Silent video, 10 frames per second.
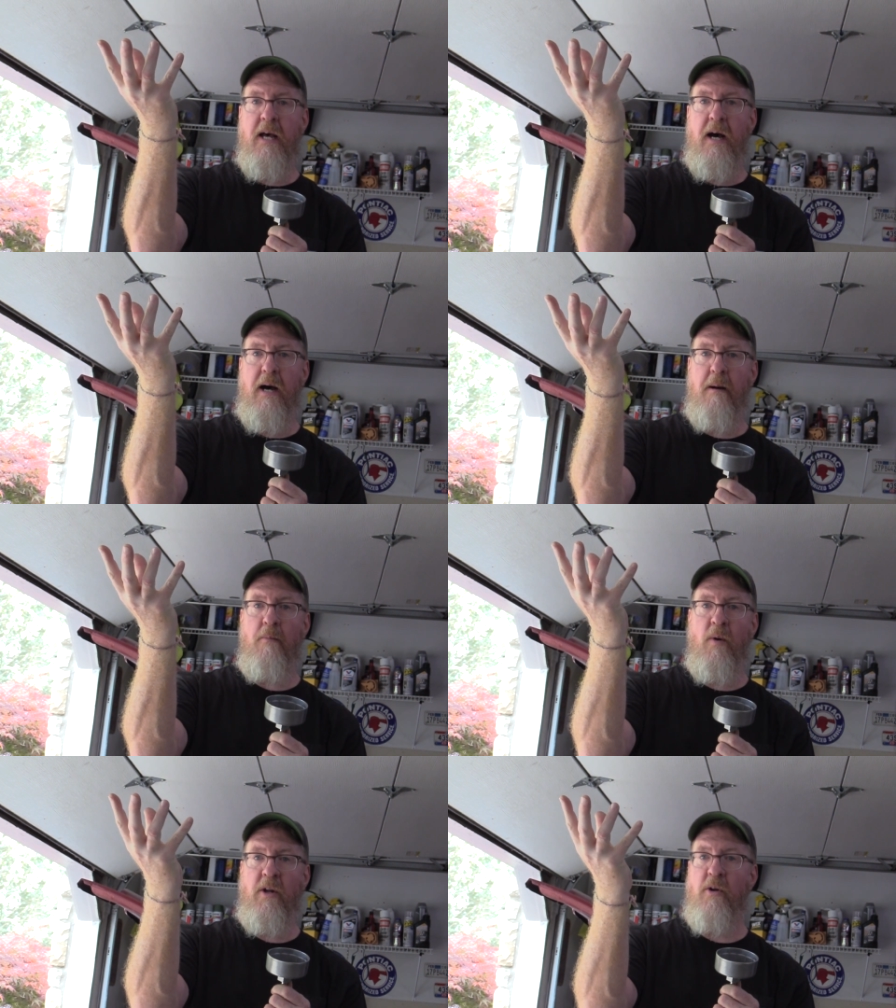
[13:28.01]

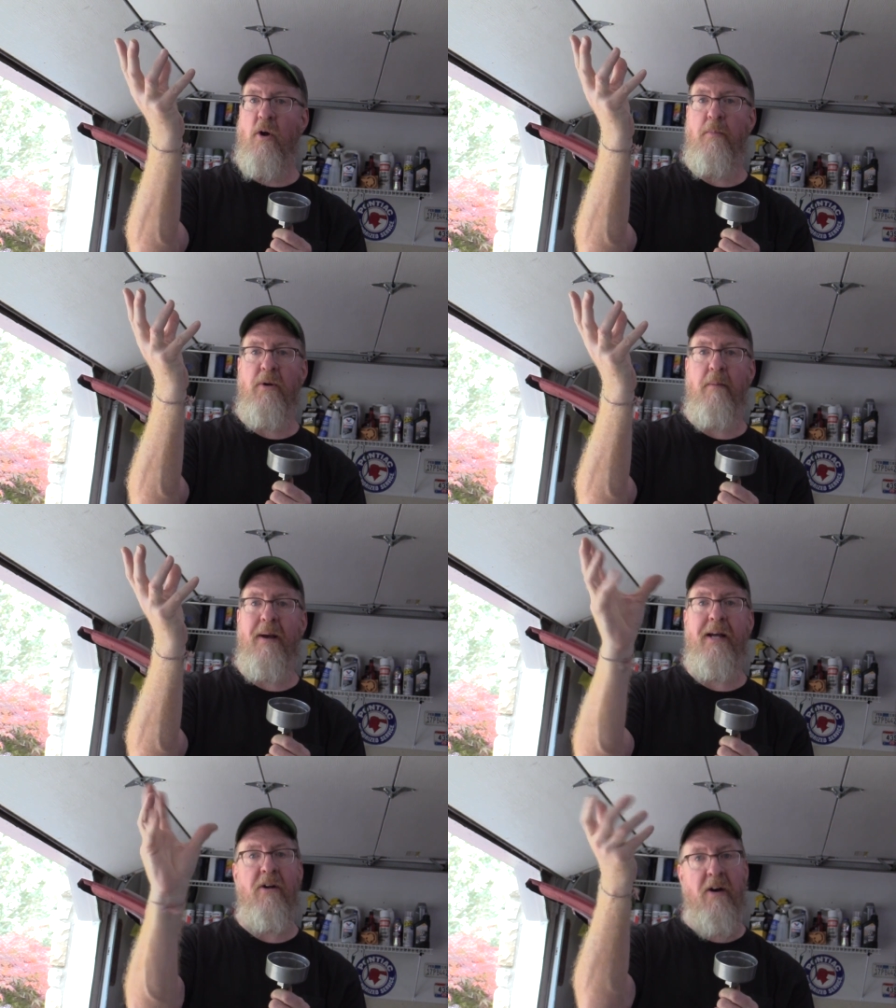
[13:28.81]
um, when you go to put it
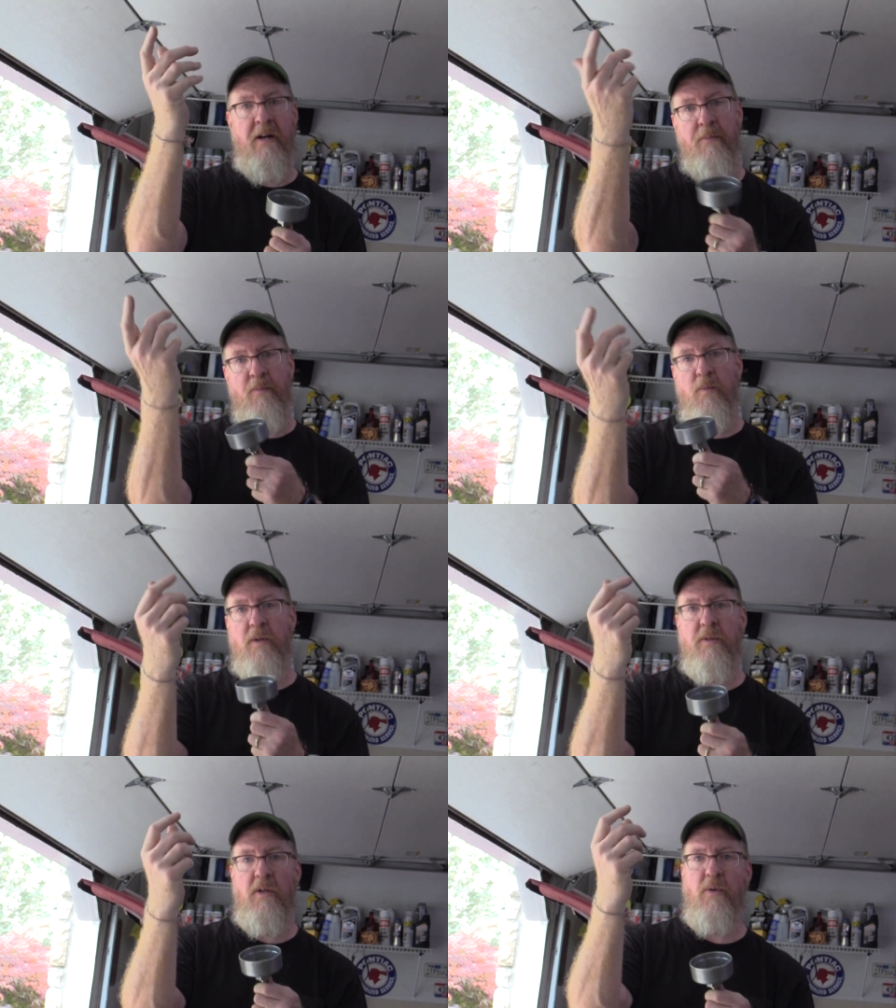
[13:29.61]
back on, and
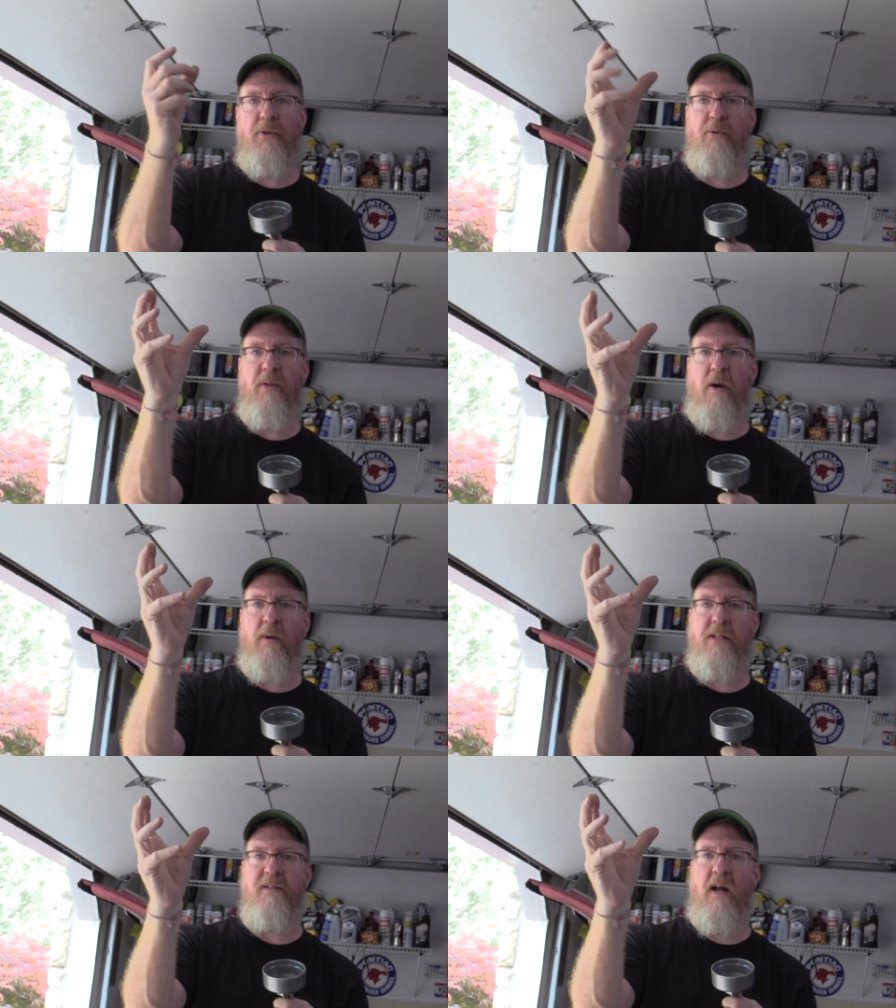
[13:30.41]
we'll go through that
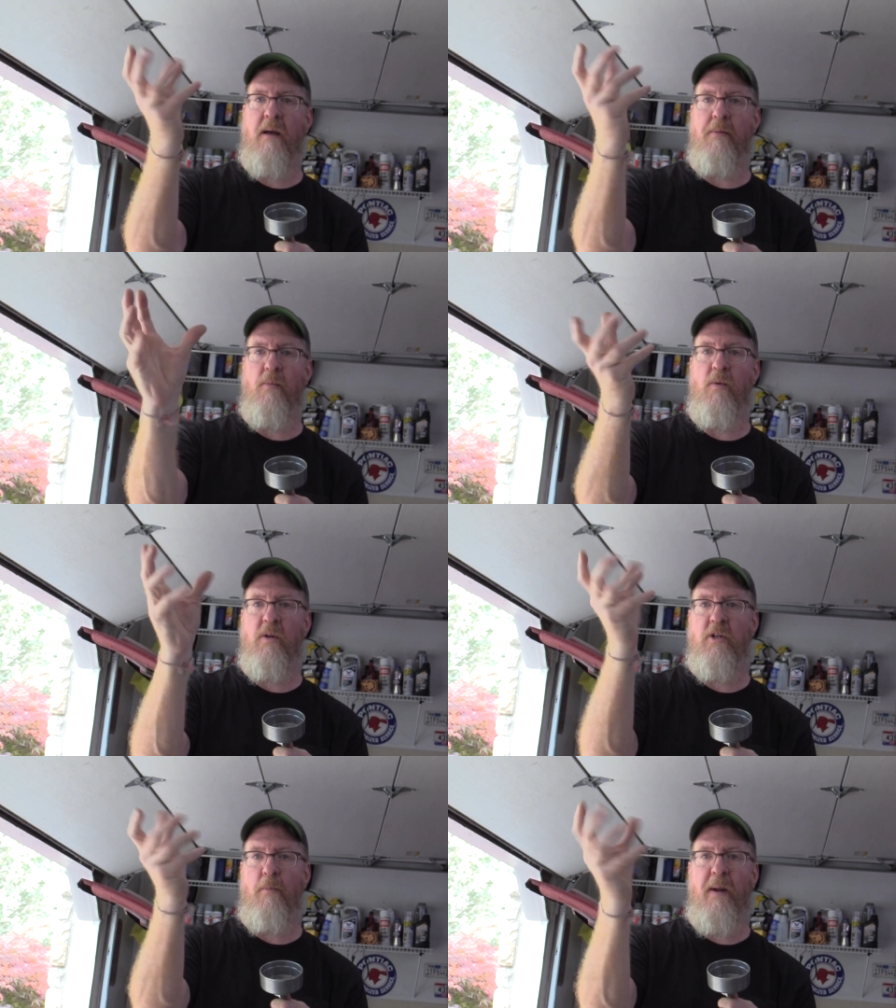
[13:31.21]
when it's time,
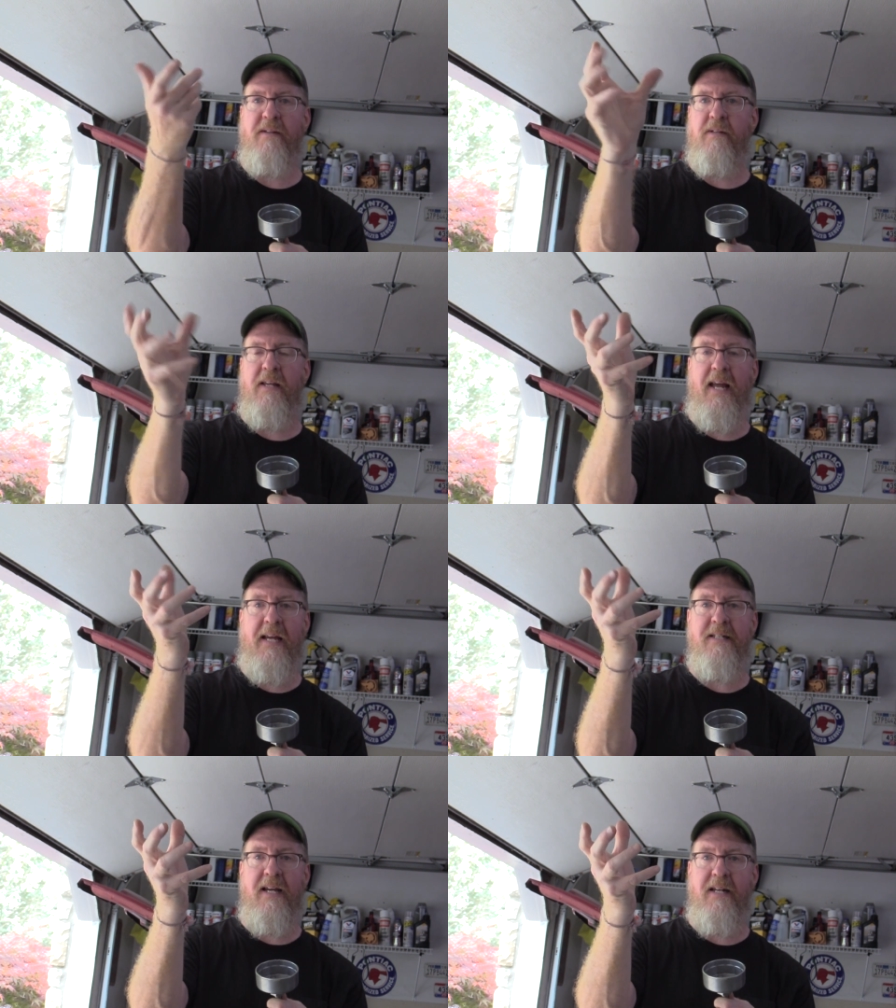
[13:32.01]
but you're basically
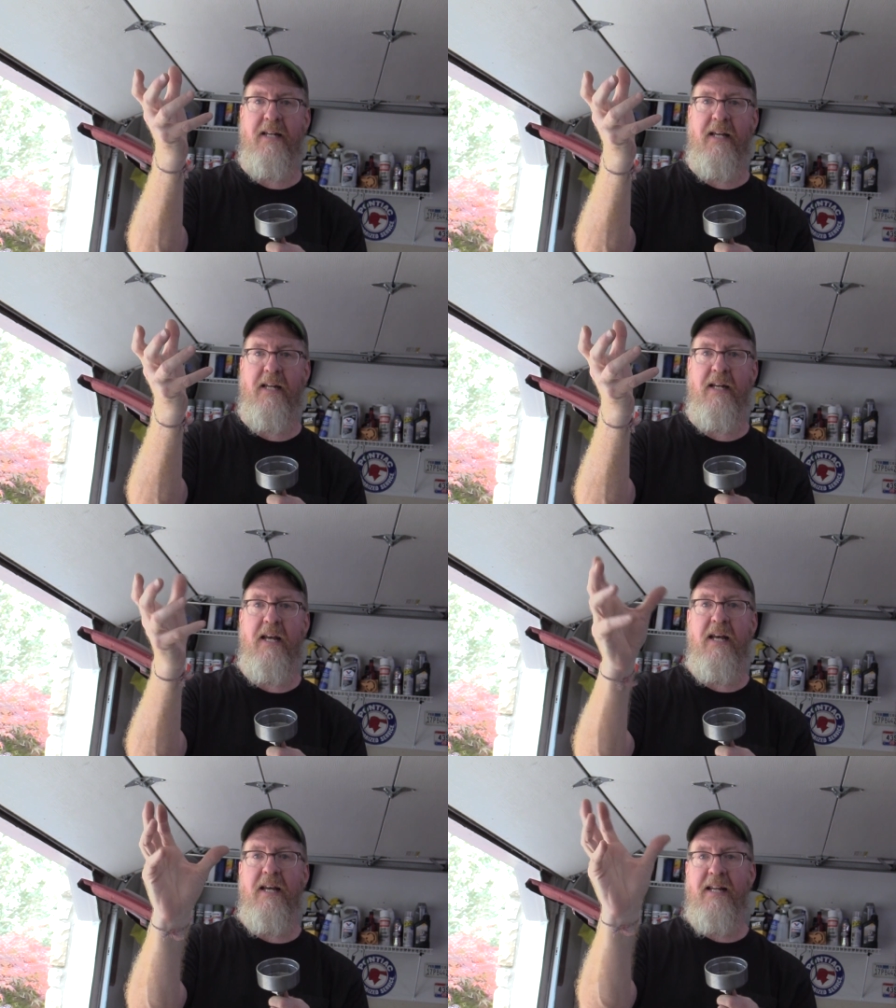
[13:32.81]
hand tightening it,
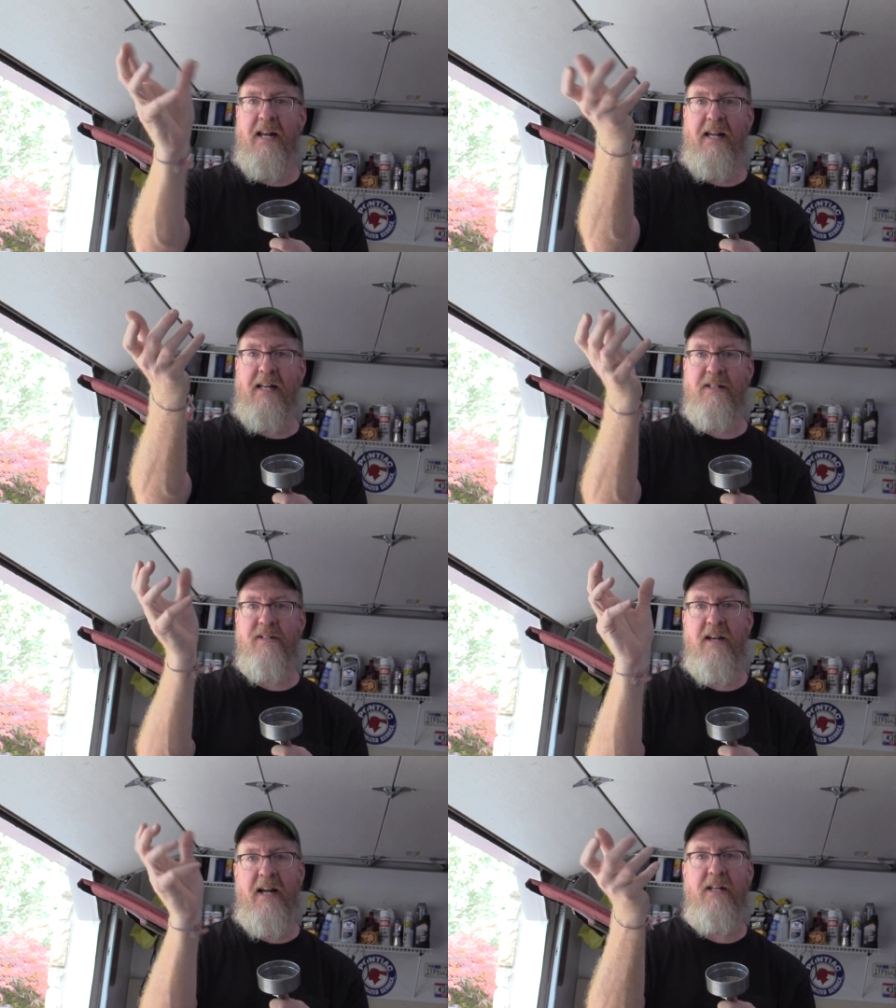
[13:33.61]
getting it as
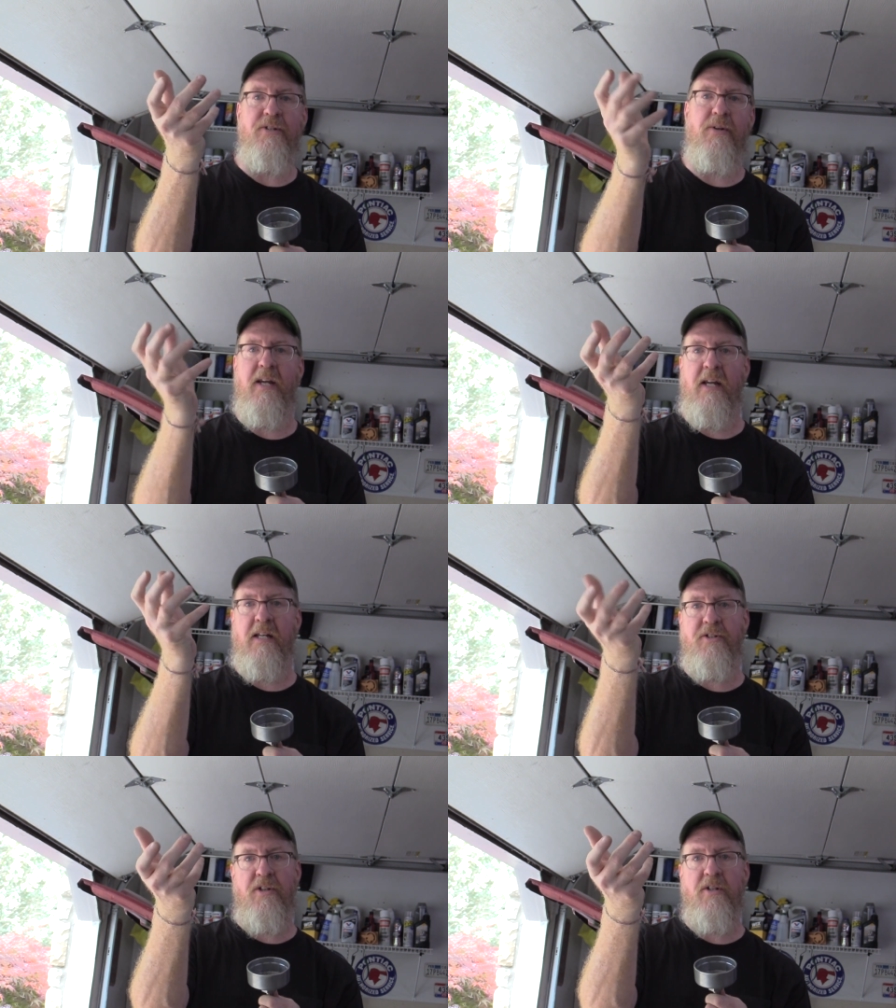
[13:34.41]
tight as you
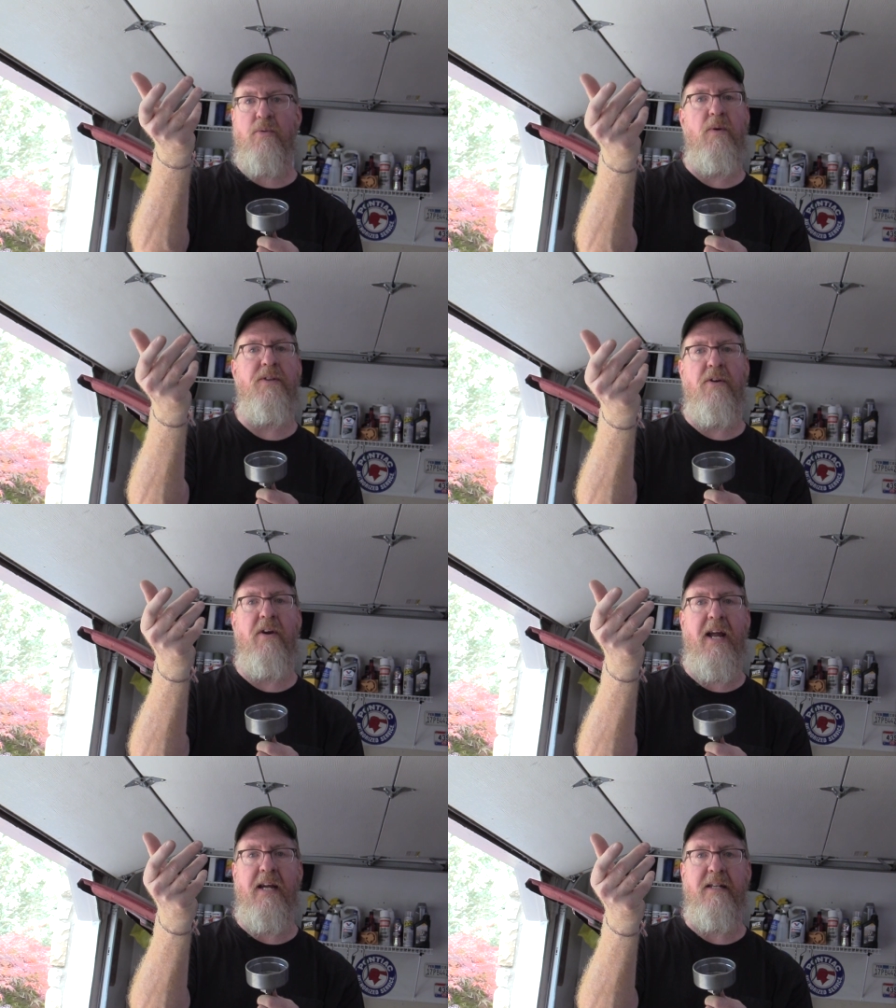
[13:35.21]
can just with your
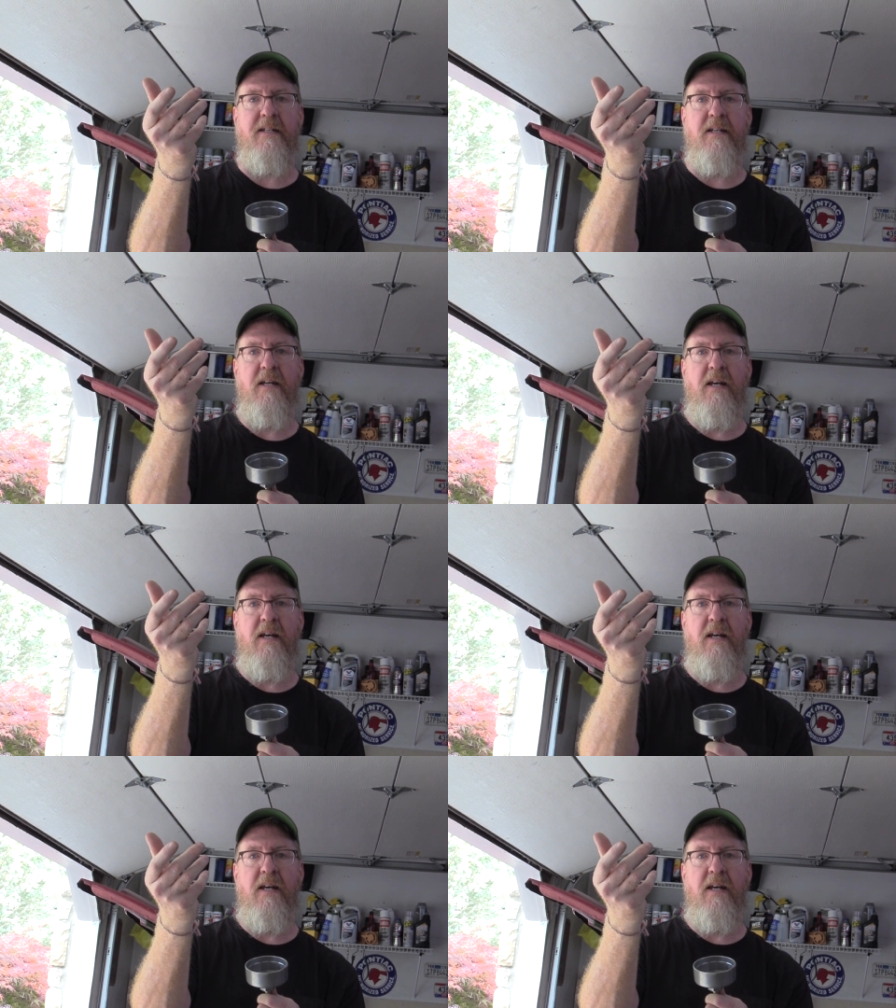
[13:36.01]
hand.